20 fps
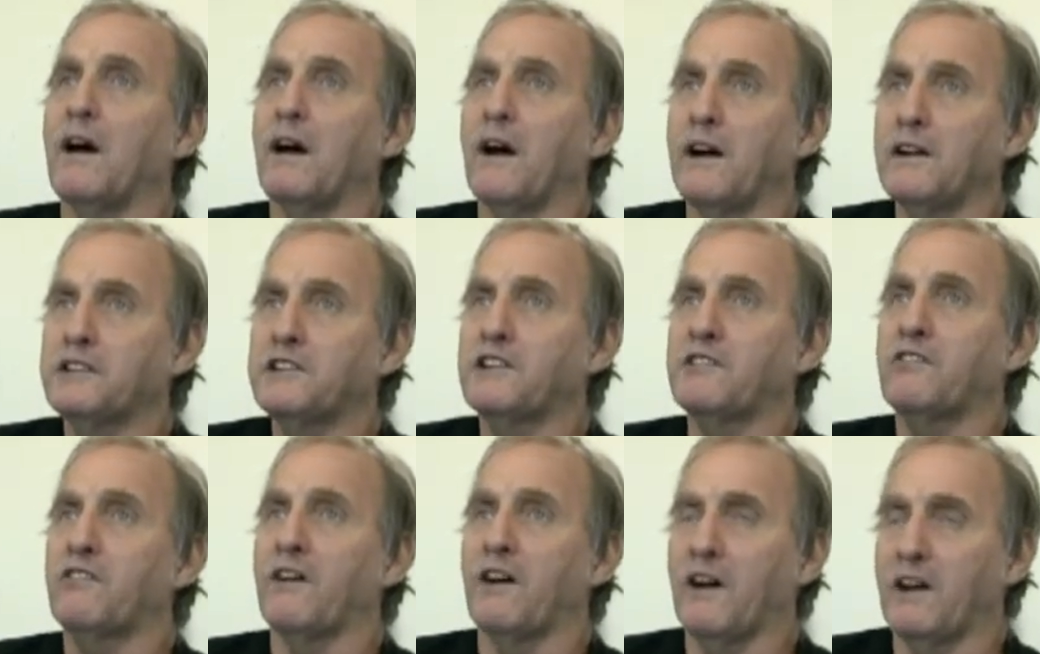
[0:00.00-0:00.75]
I
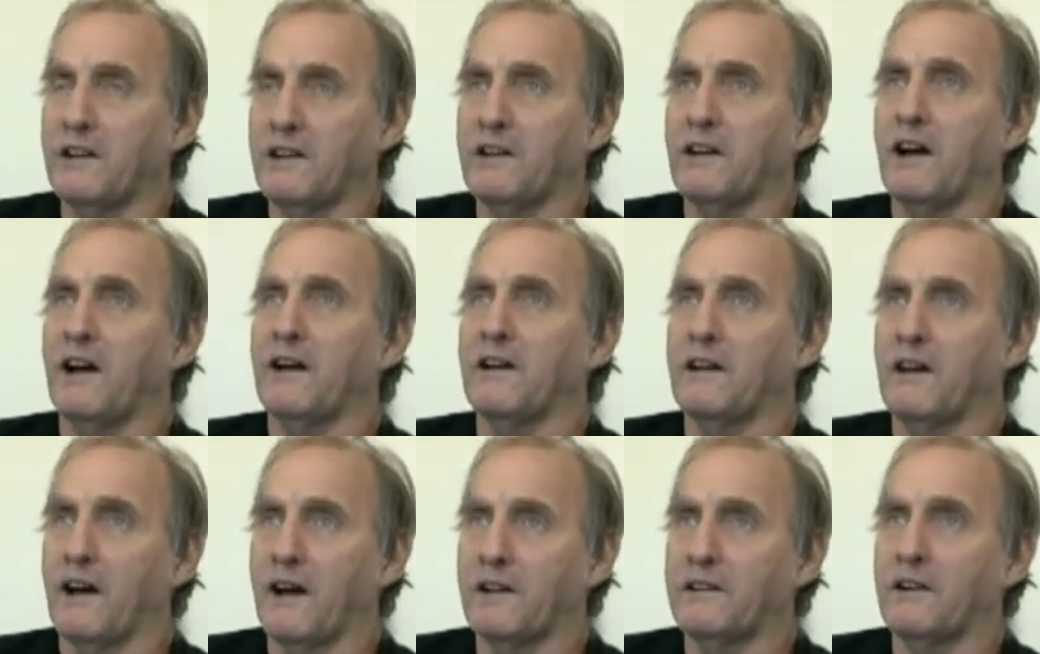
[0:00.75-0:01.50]

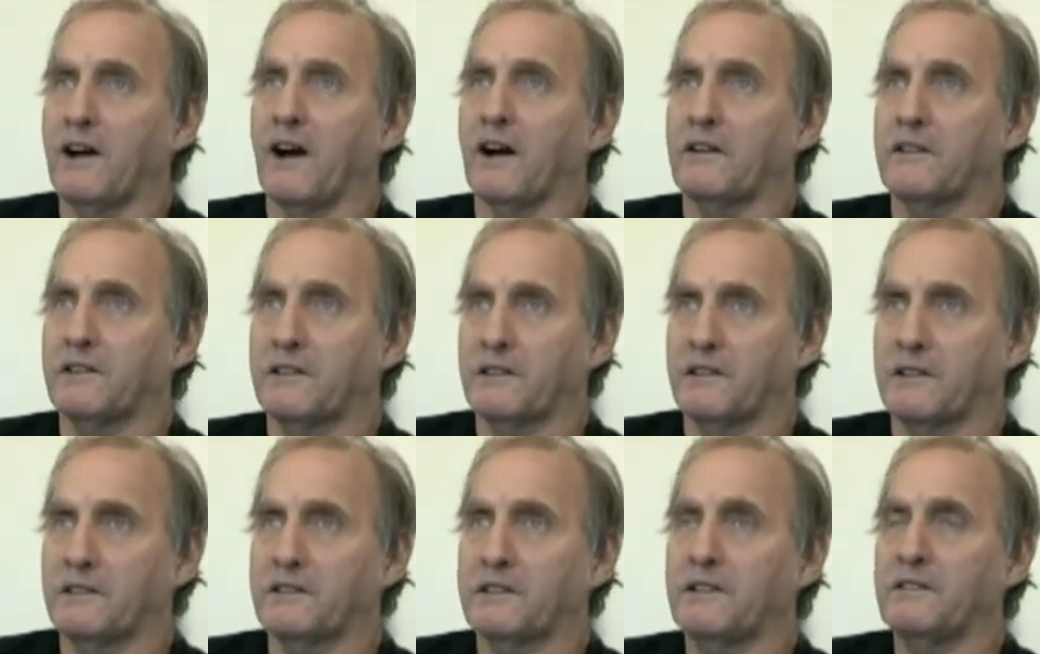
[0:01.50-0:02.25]
talk to
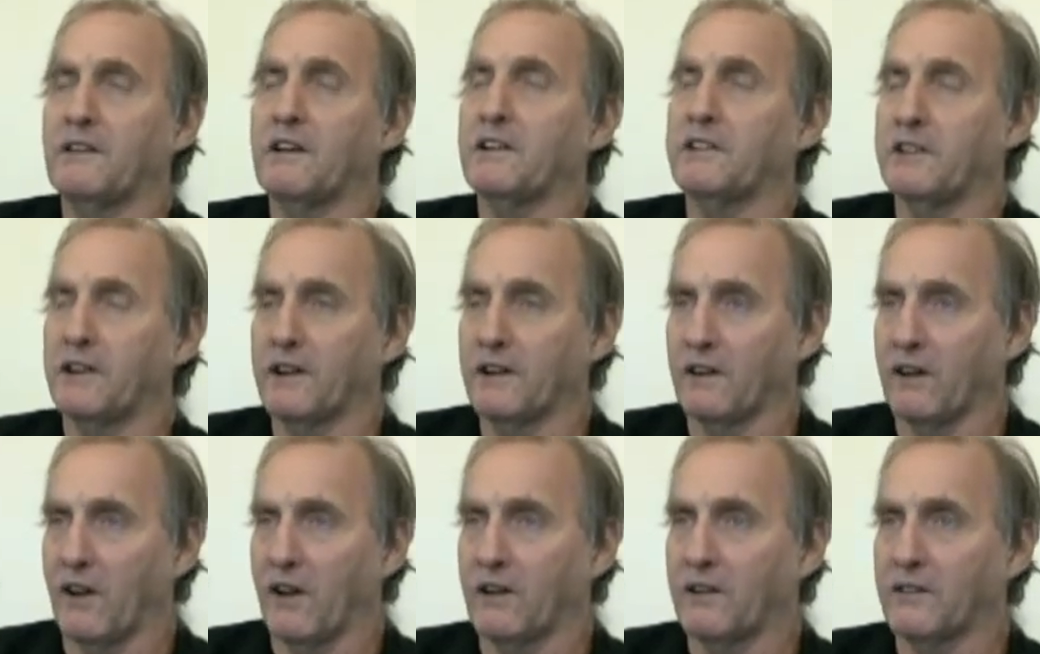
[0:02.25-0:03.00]
CMHA
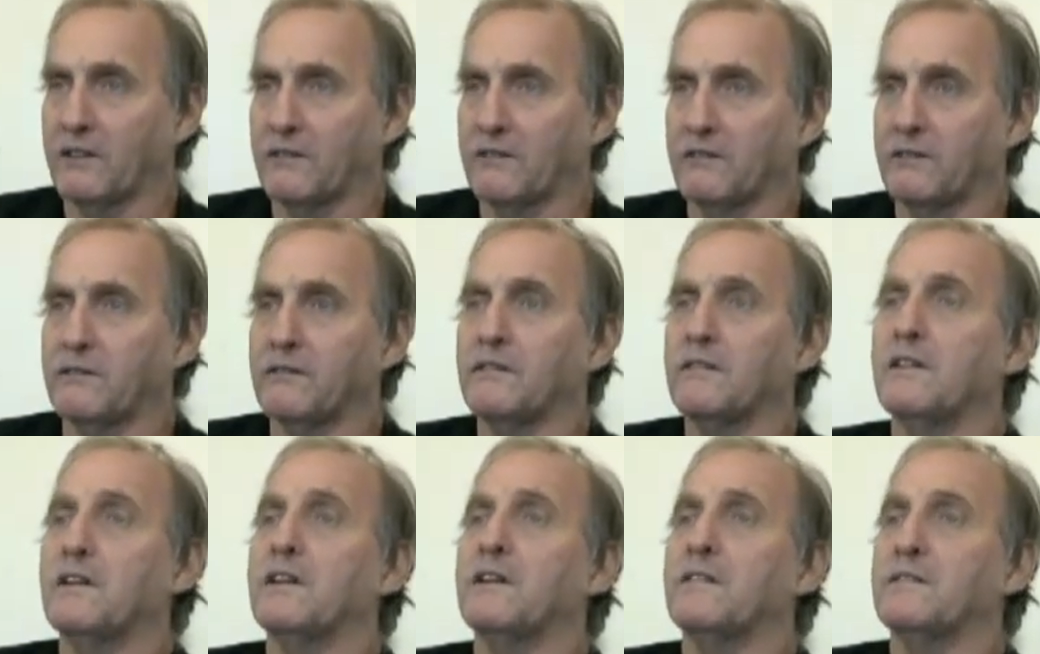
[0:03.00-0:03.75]
a lot,
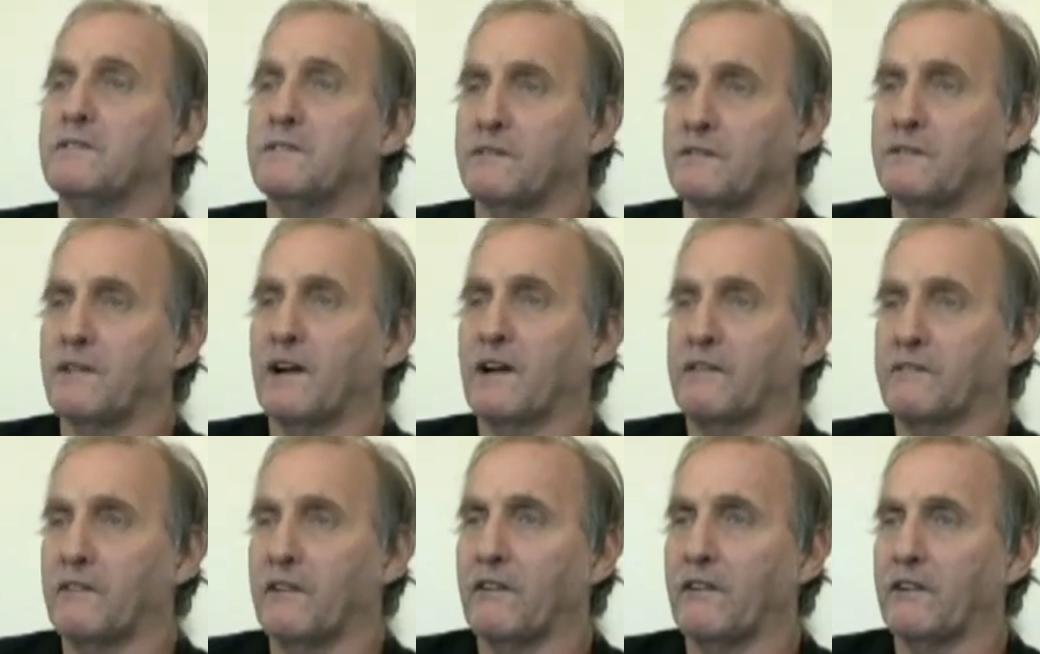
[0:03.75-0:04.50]

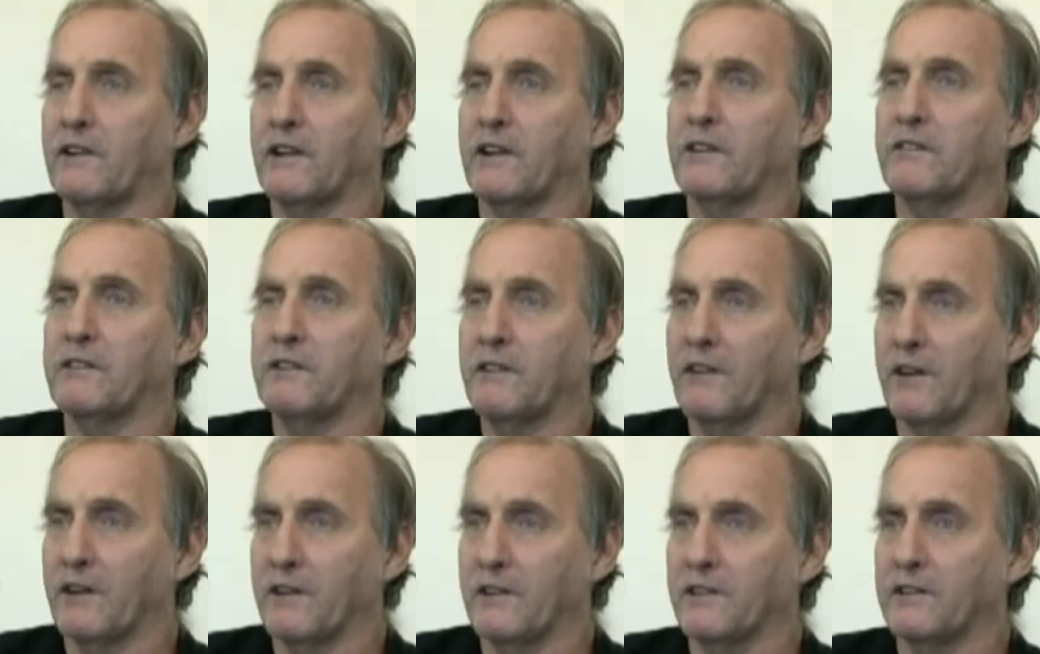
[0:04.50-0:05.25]
Mark Murray and a few
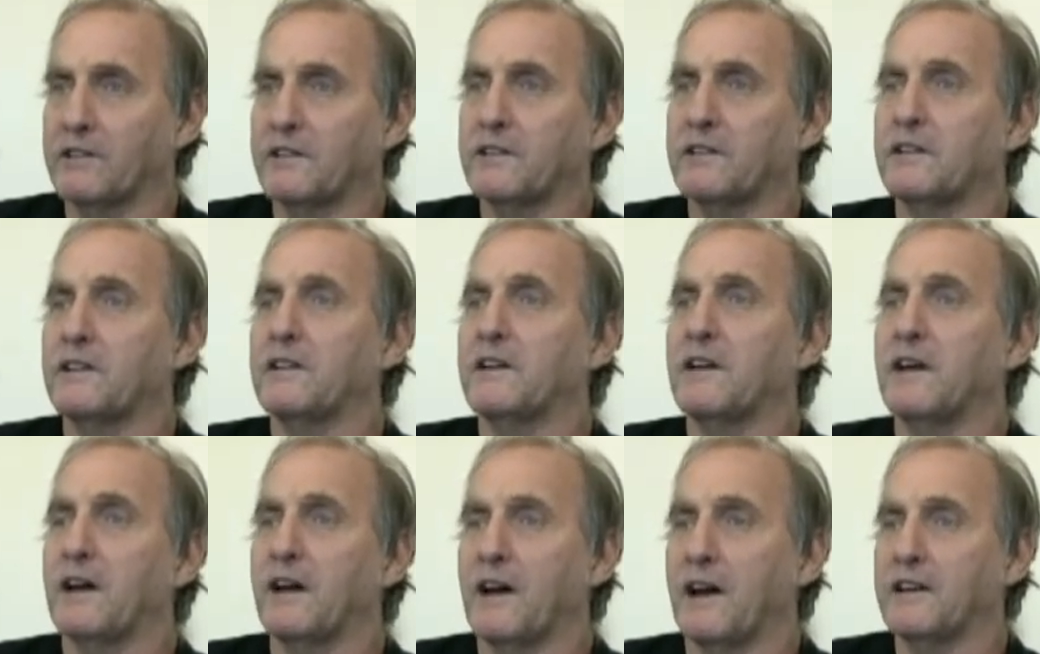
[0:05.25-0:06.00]
others.
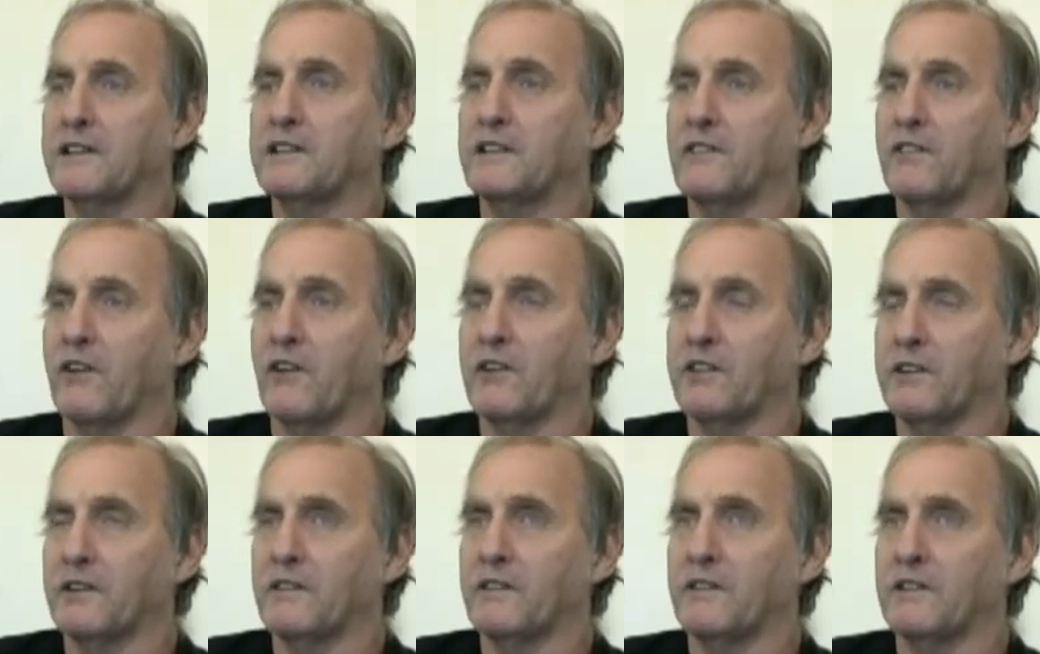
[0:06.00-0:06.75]
I support
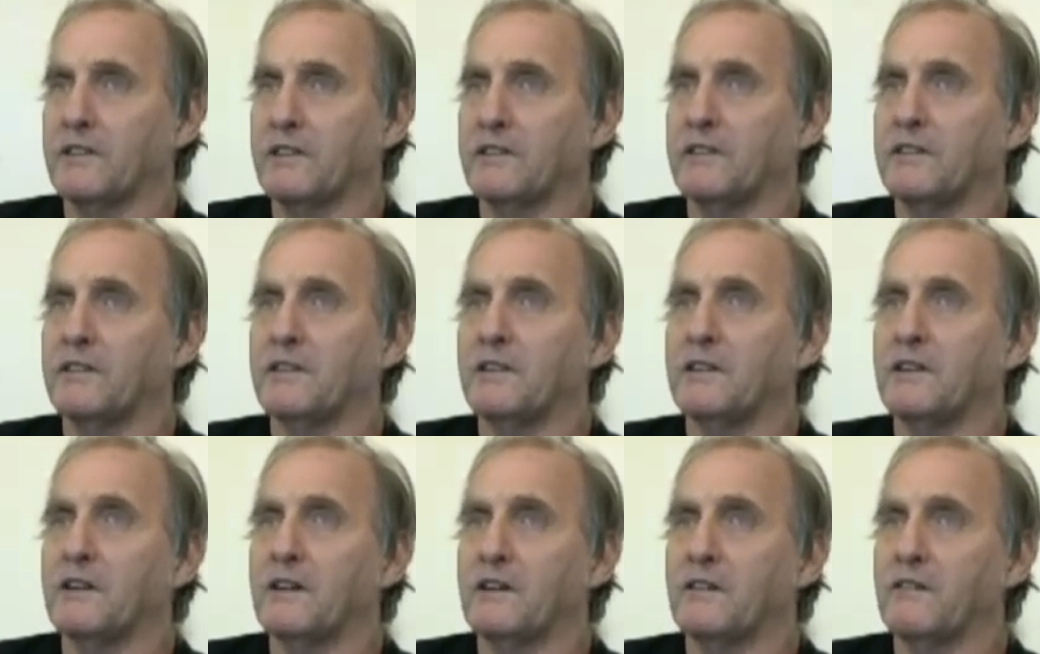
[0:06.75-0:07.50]
them, and
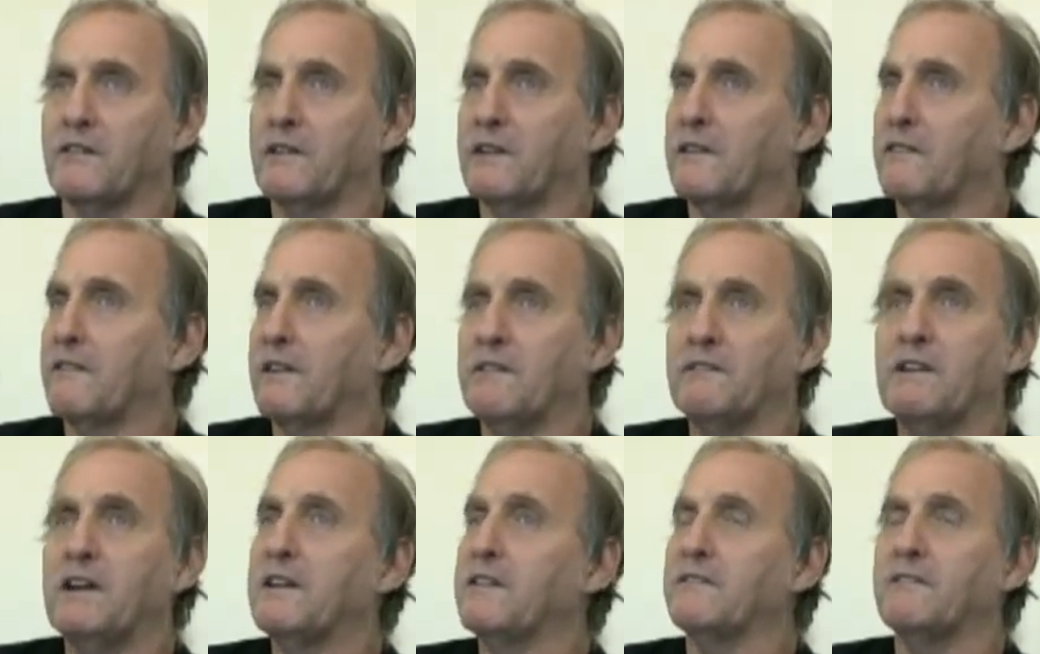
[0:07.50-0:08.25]
we
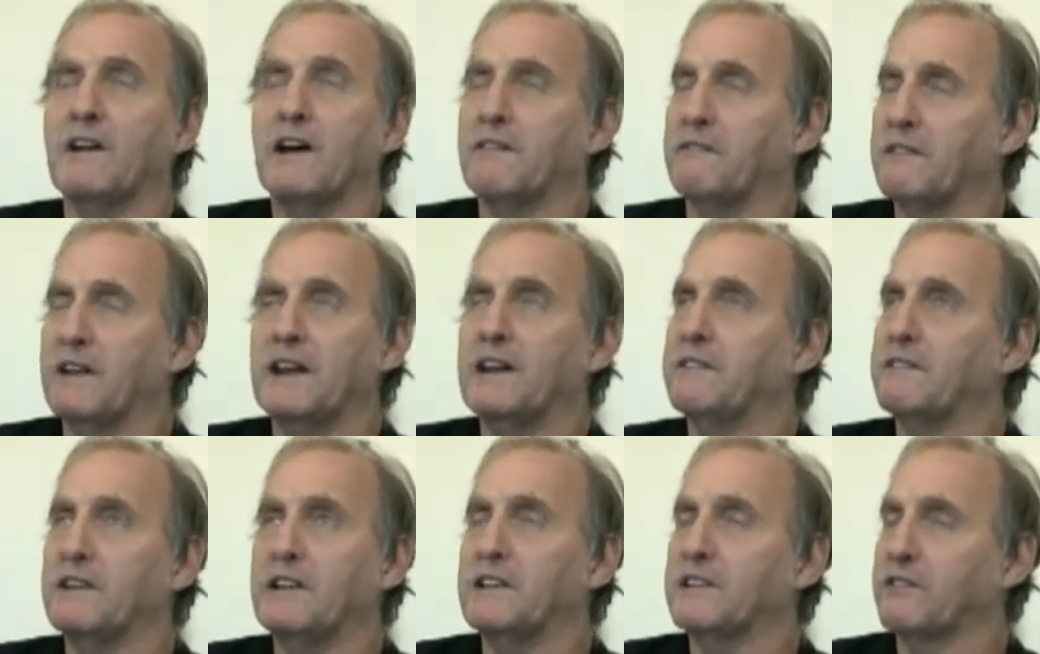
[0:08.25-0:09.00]
meet at many
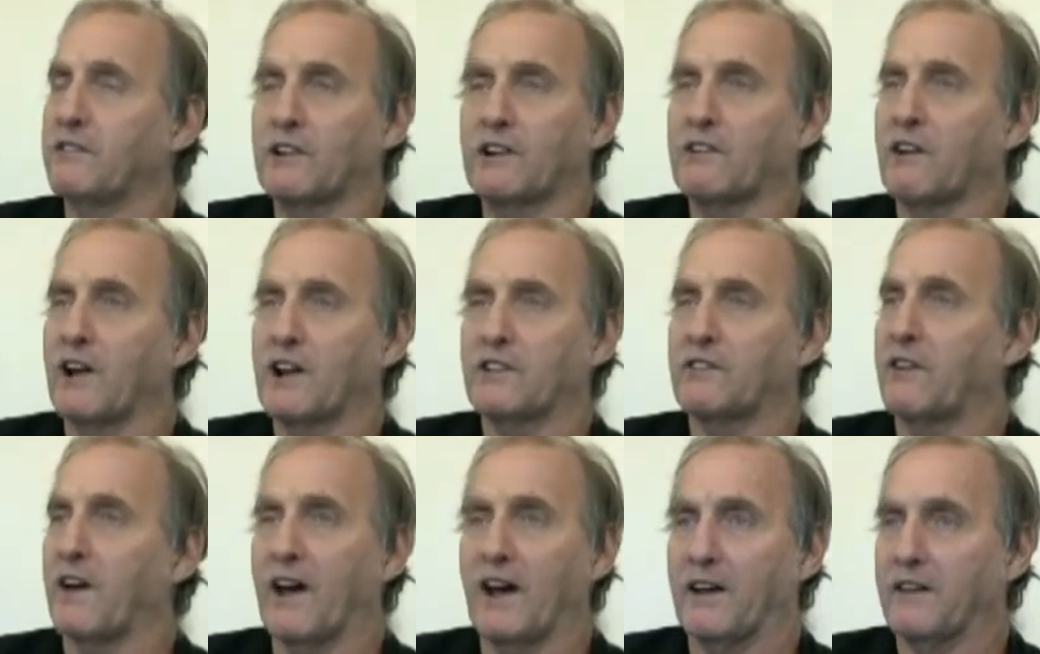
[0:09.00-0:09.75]
meetings. We cross
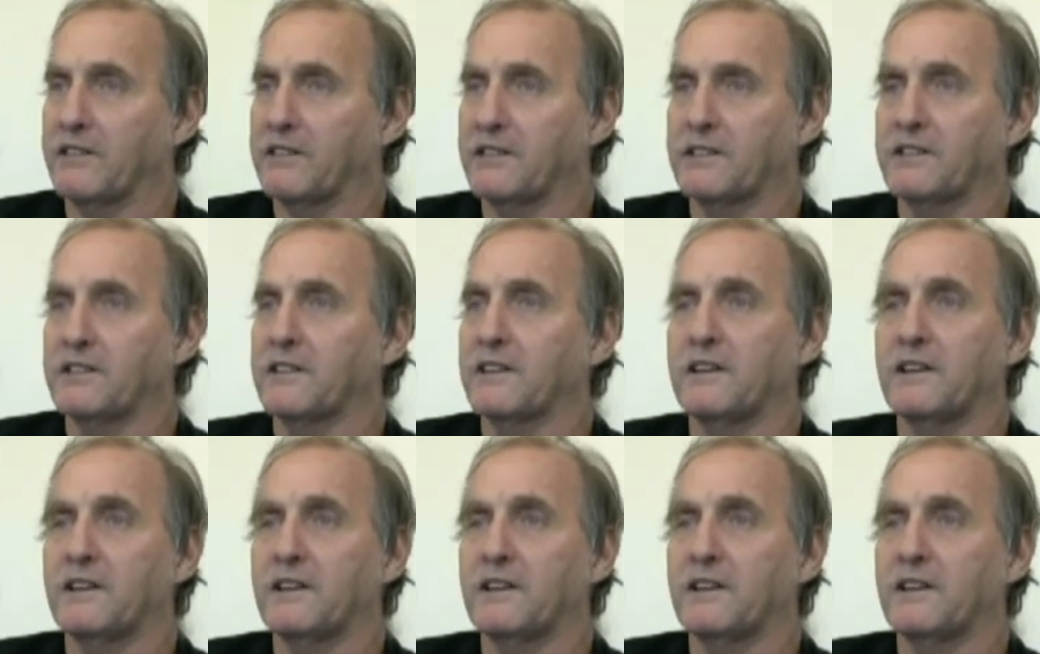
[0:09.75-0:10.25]
paths.